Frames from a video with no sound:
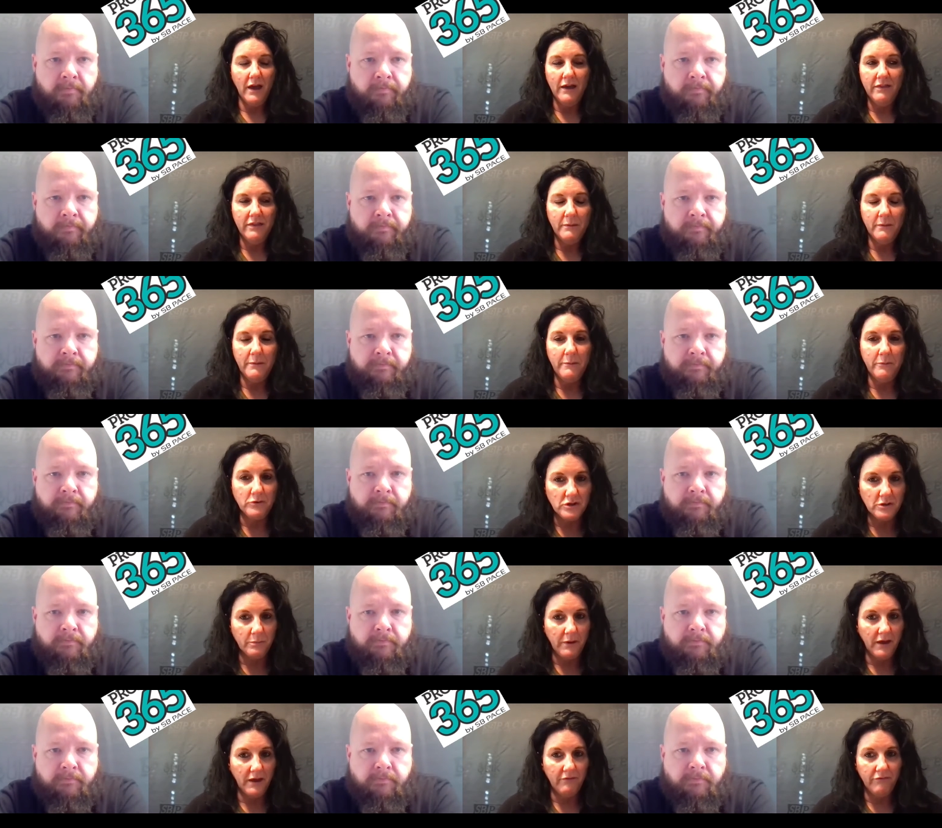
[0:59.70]
Speaker 1: I think people
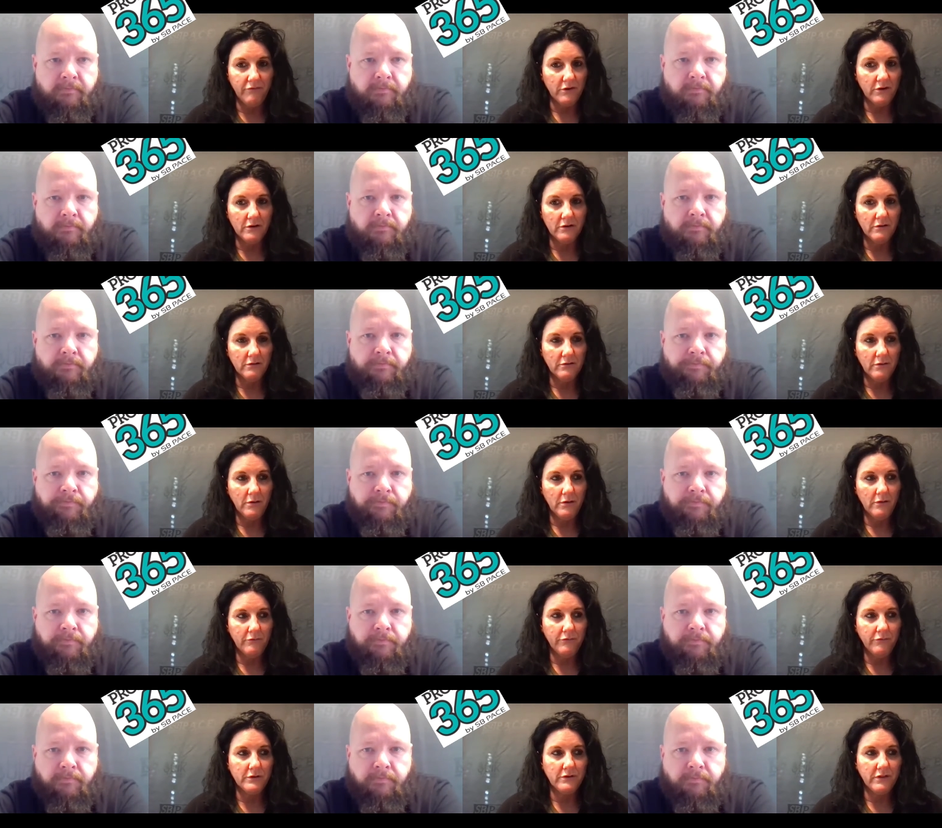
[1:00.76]
should pay for
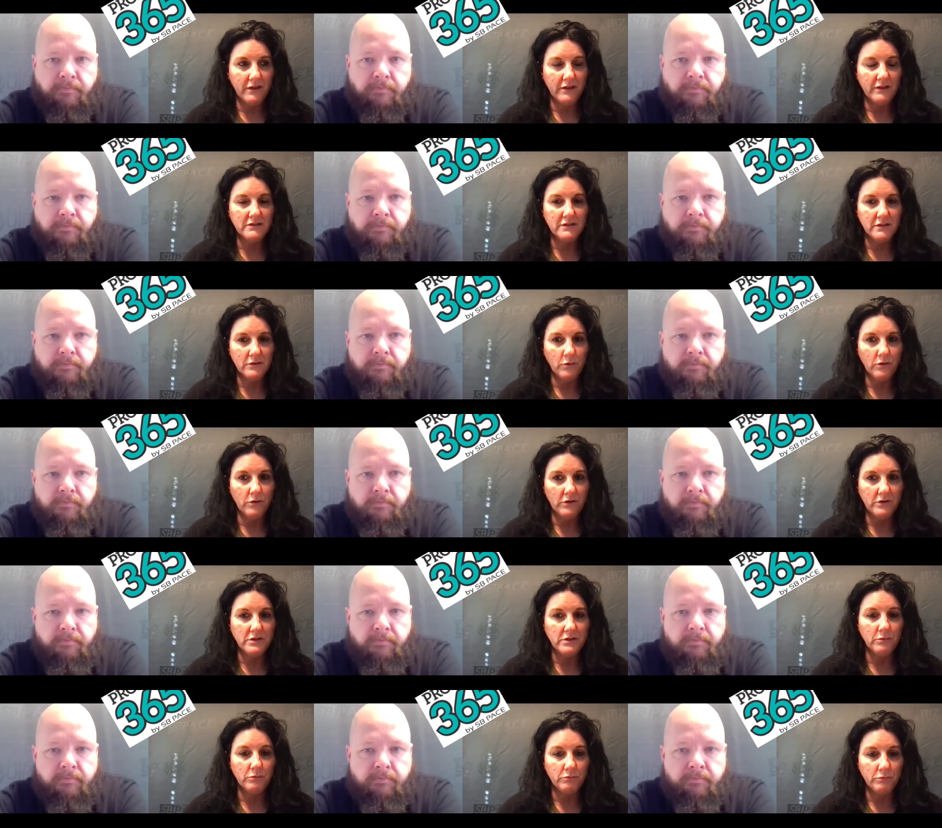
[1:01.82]
things in order
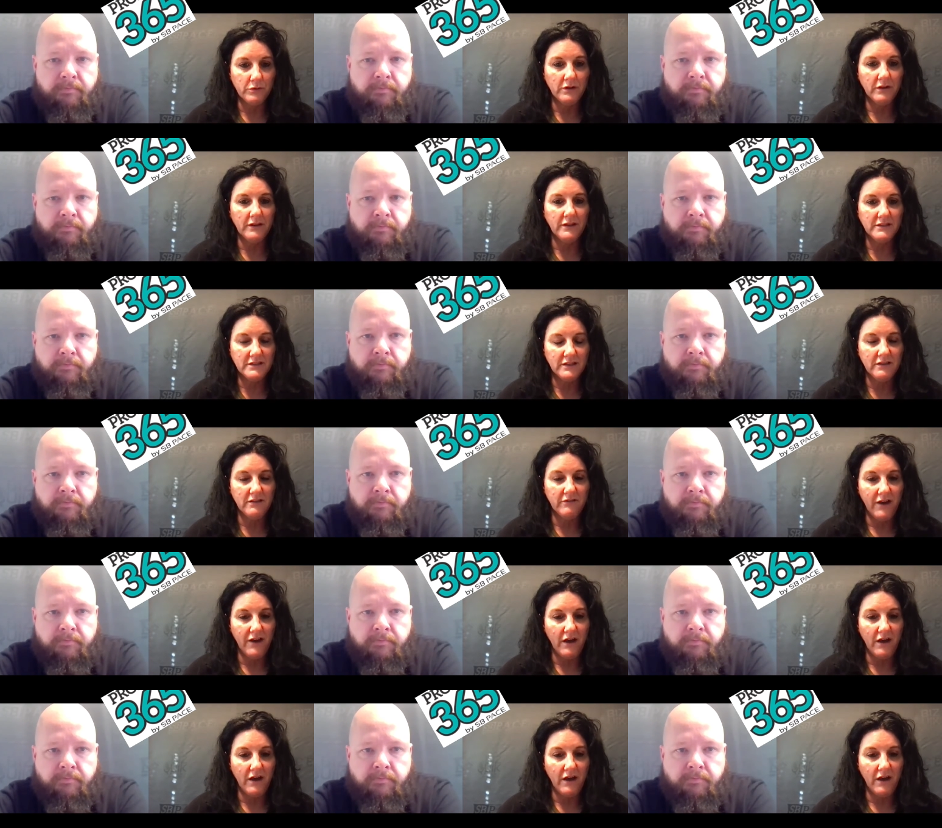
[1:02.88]
to really see the